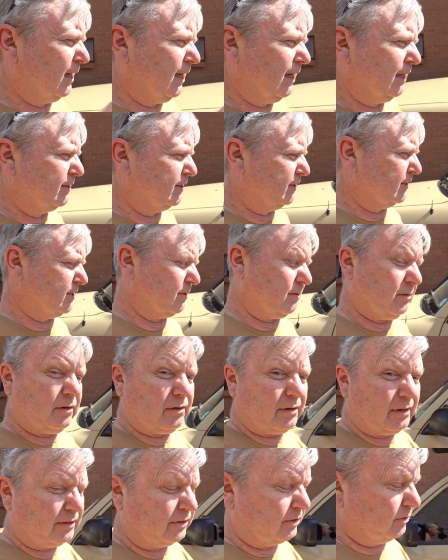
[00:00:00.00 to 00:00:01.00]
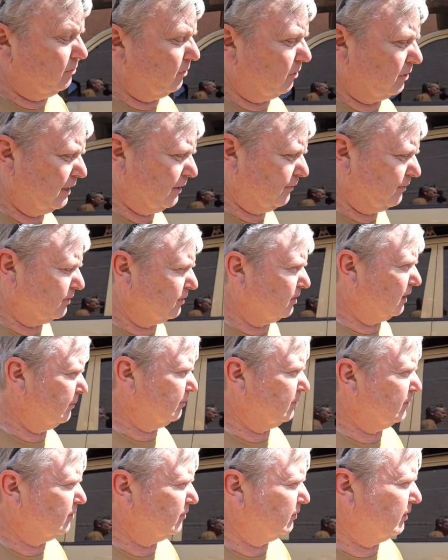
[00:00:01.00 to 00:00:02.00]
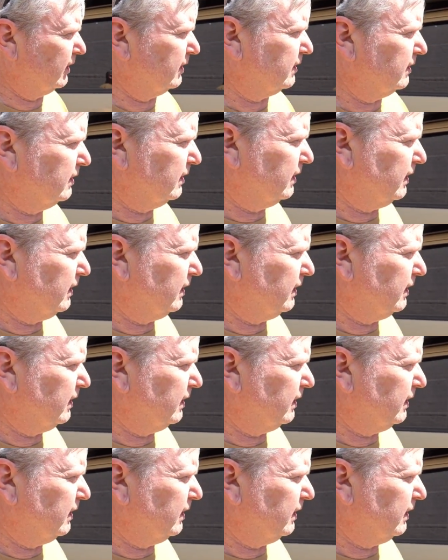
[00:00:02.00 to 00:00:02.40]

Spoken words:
I just do not have the time to do that